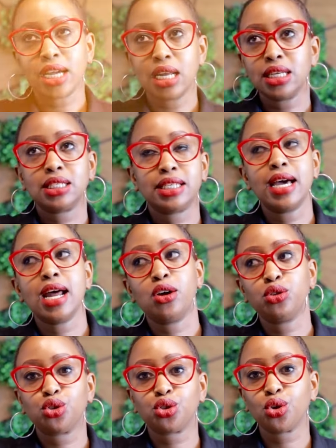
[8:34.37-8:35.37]
can understand
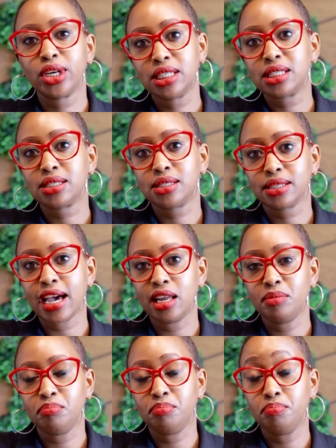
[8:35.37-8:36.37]
how choice
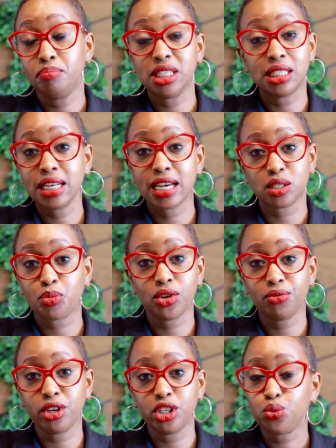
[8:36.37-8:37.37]
can be seen as a
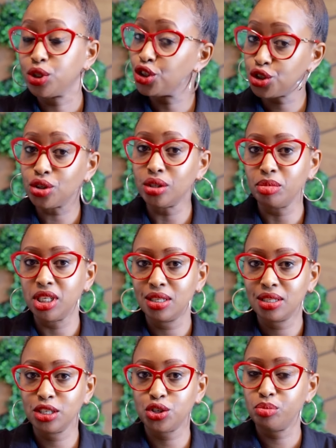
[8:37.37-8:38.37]
privilege, which it shouldn't be.
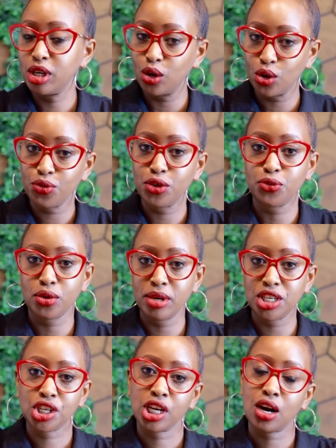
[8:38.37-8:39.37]
There should be a lot of
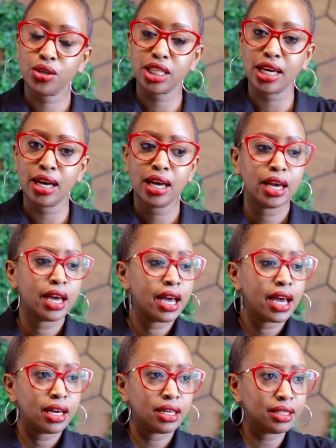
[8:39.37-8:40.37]
information out there.
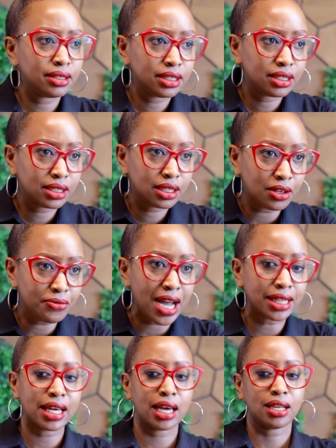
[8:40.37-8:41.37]
The
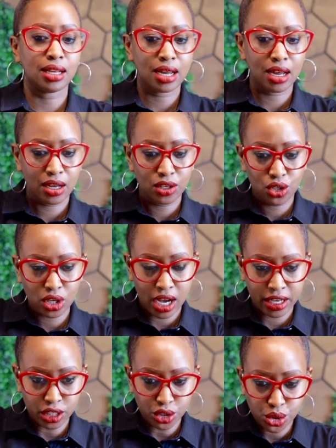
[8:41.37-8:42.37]
fact that I
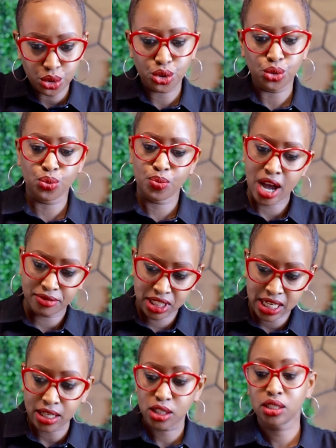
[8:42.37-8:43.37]
can choose to have
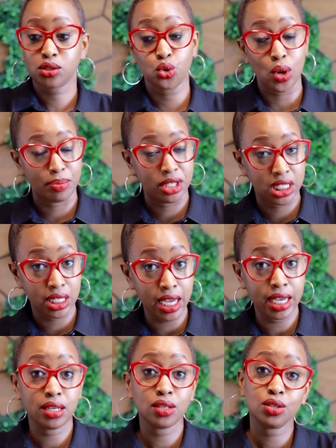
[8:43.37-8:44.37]
sex, to
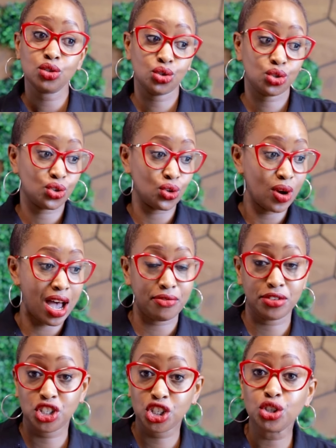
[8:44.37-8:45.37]
abstain, to
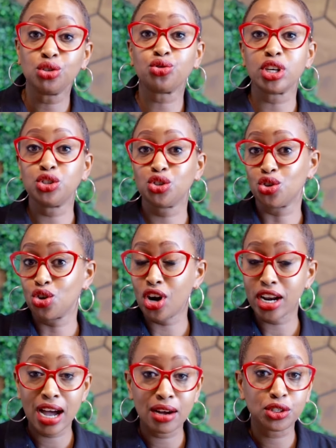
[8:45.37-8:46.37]
have children, to not
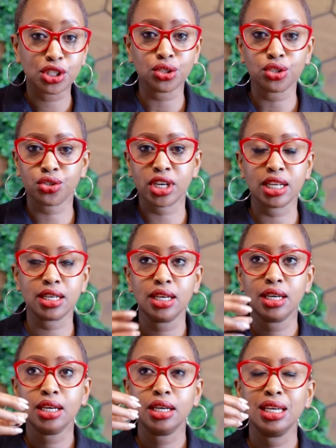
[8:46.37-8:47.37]
have children,
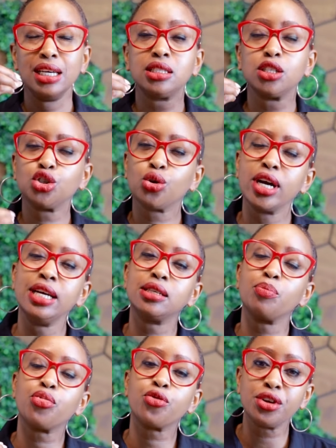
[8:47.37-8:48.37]
is a choice. It's a
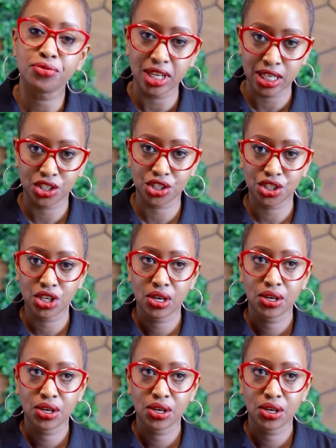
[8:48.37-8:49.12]
privilege.